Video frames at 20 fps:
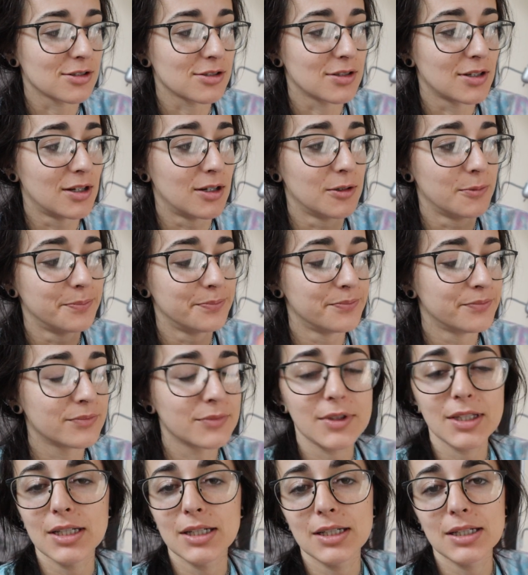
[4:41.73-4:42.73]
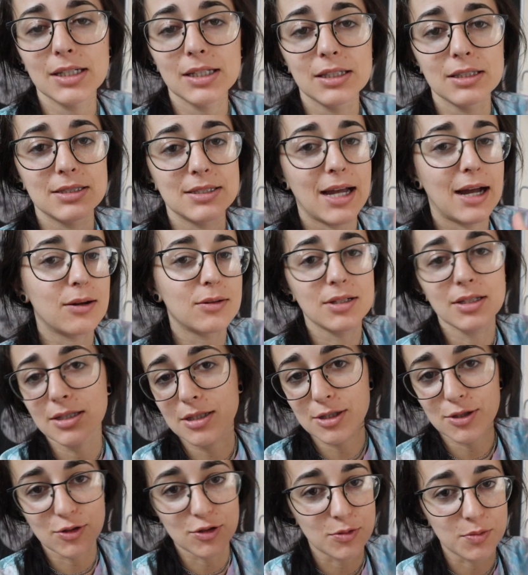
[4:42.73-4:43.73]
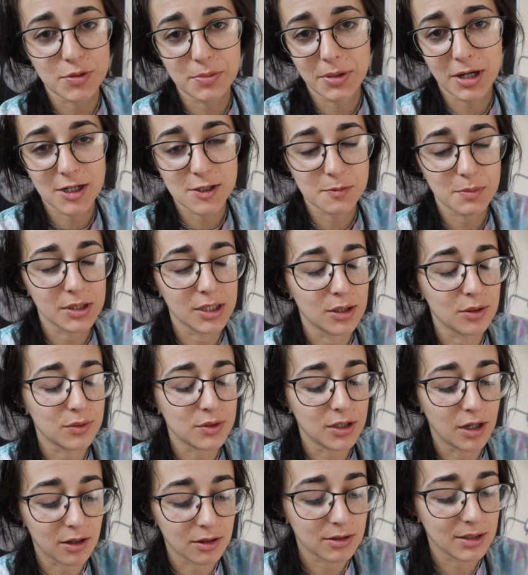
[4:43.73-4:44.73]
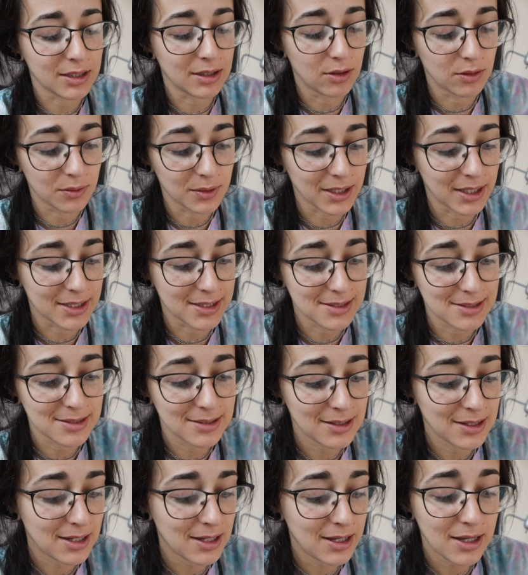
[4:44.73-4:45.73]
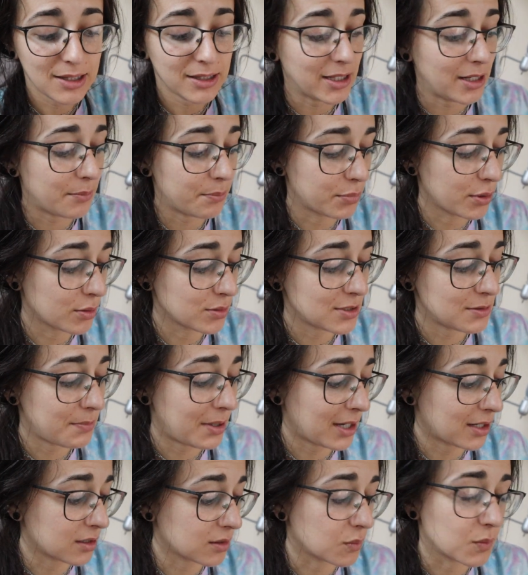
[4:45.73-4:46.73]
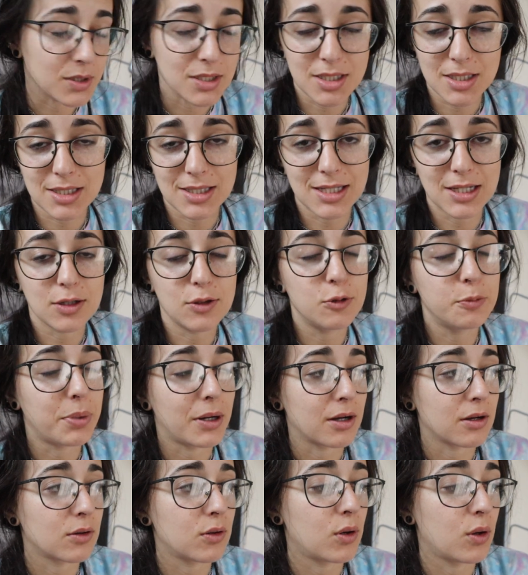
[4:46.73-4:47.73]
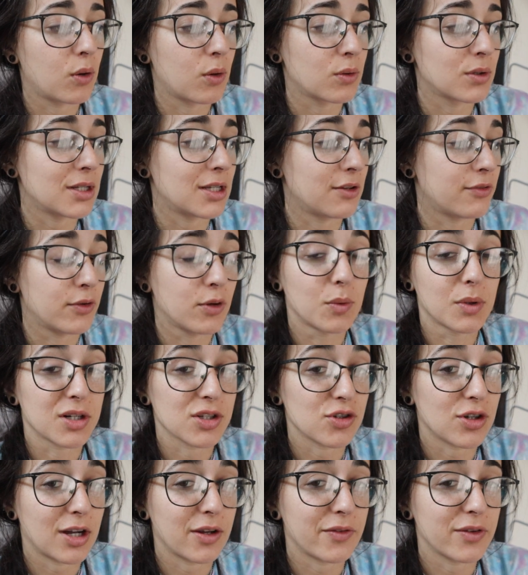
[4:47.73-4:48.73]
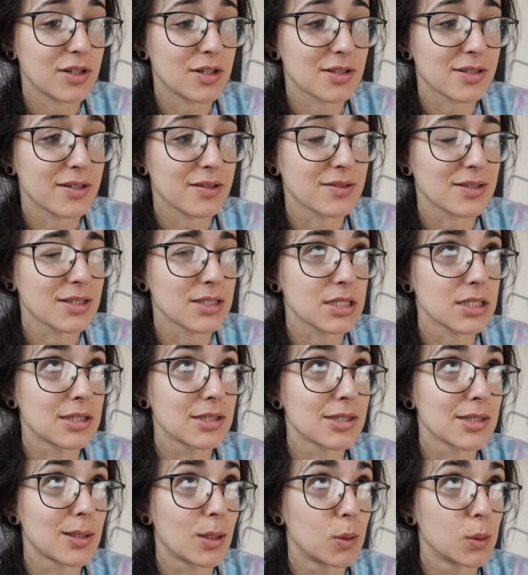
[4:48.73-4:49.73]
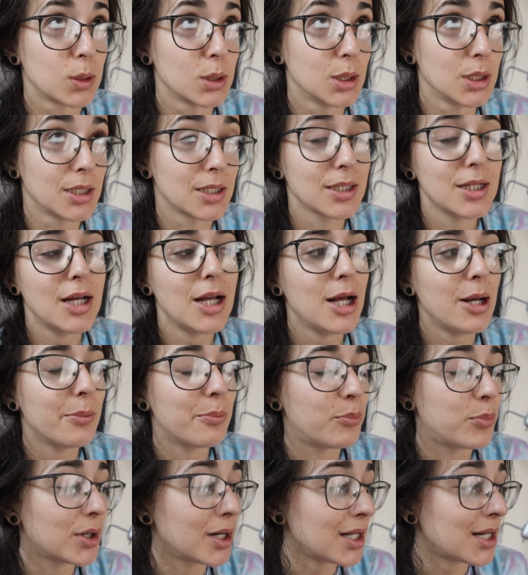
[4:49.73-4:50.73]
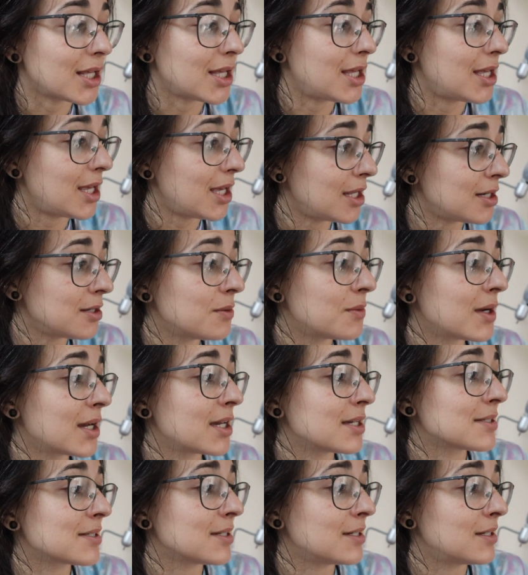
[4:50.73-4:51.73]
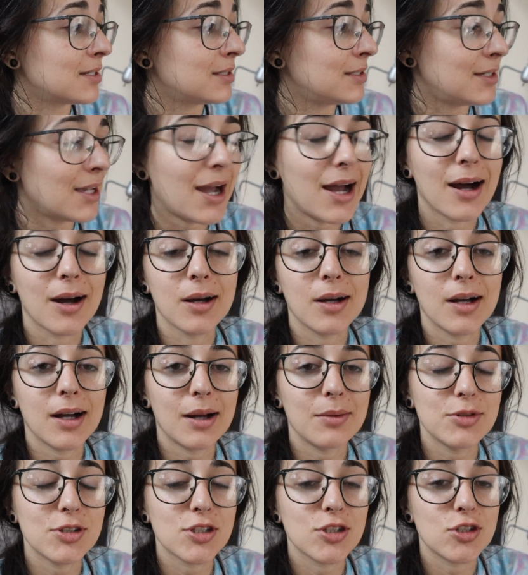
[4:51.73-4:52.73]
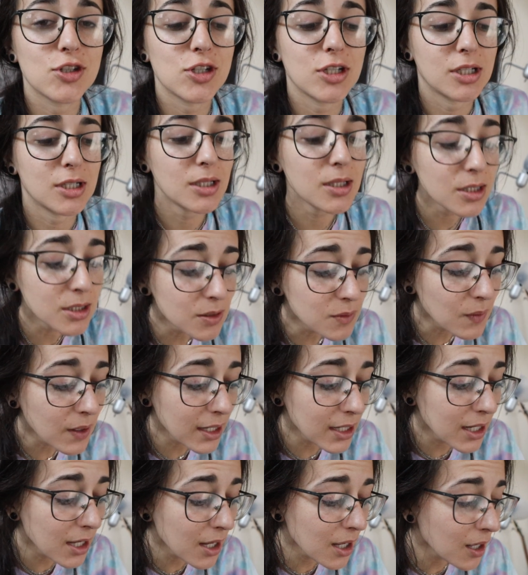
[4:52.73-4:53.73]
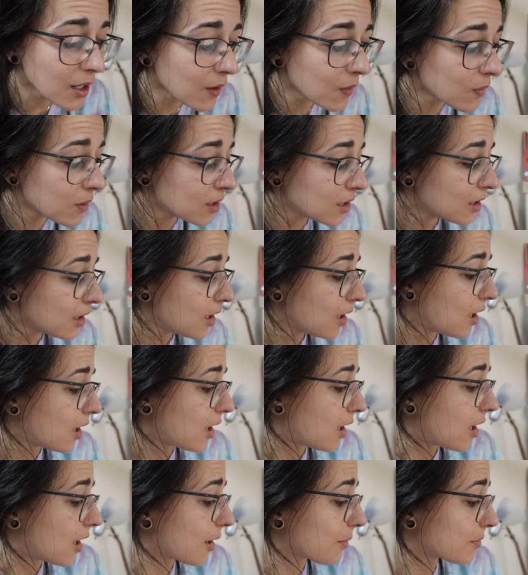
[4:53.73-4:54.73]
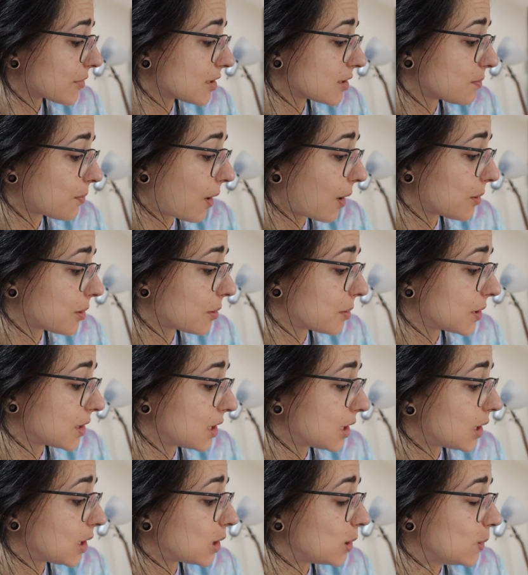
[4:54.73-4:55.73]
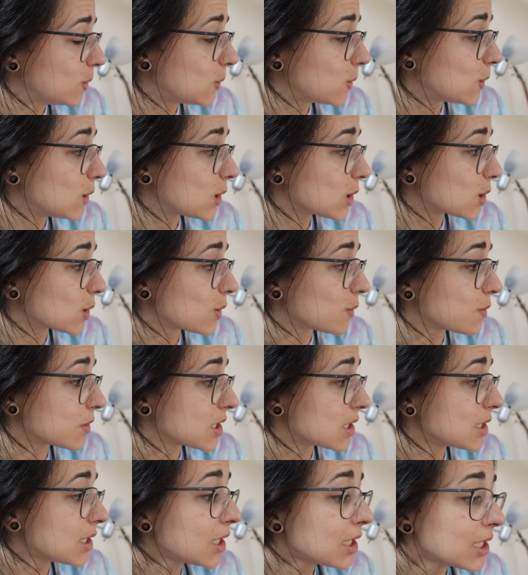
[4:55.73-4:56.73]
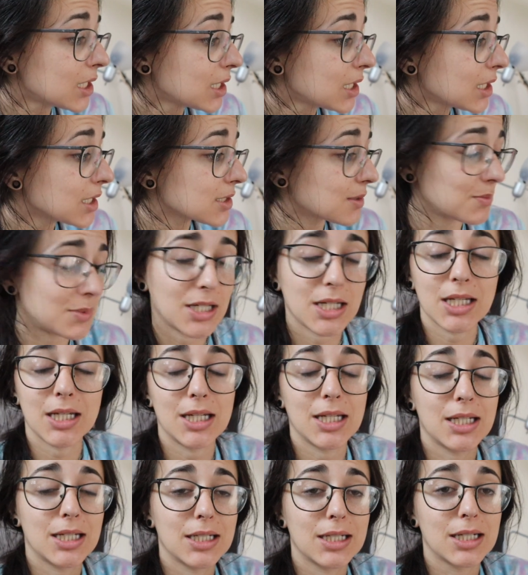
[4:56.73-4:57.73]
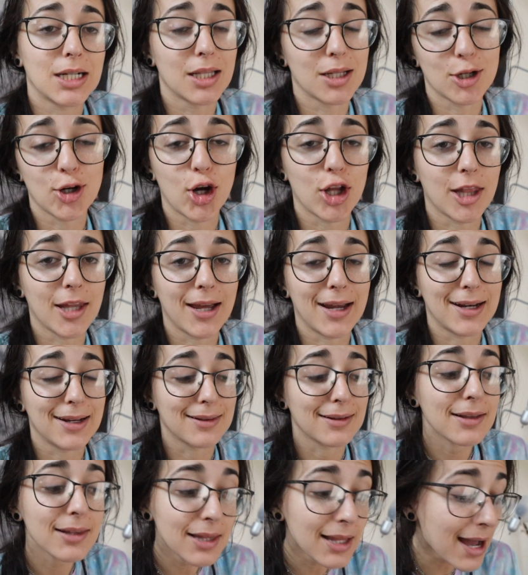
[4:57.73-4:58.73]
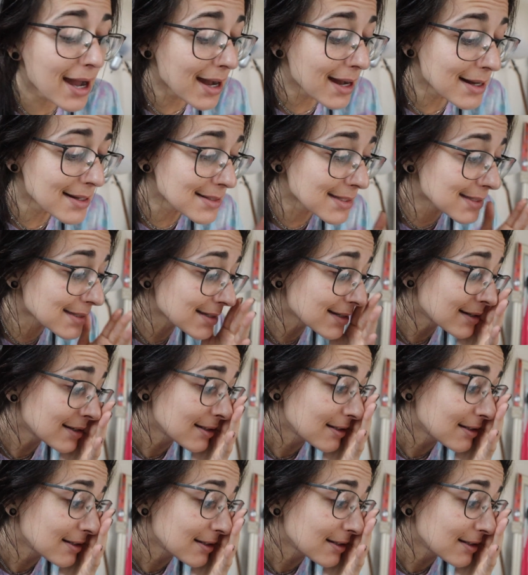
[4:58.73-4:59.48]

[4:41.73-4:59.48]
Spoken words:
So down in the description box below, y'all can go get that protein powder with the coupon code if you want to try it for yourselves, because it's so good. But anyways, yeah, I'm just chilling right now. I'm gonna probably do just some studying because I'm taking another online class.